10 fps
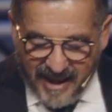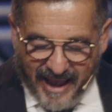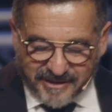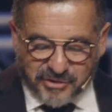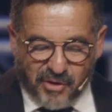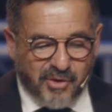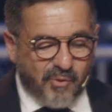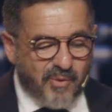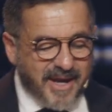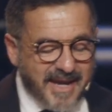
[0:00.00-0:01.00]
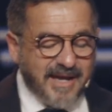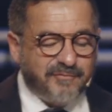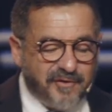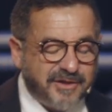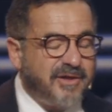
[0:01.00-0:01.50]
And so we
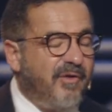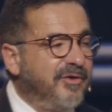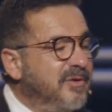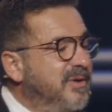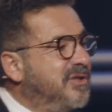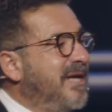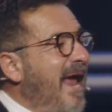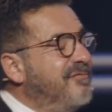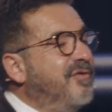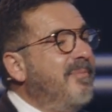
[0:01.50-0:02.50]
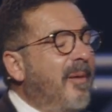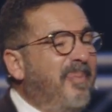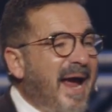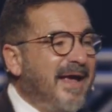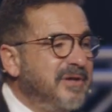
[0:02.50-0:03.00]
need, first of all, to be saved from our
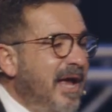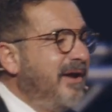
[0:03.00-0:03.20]
past.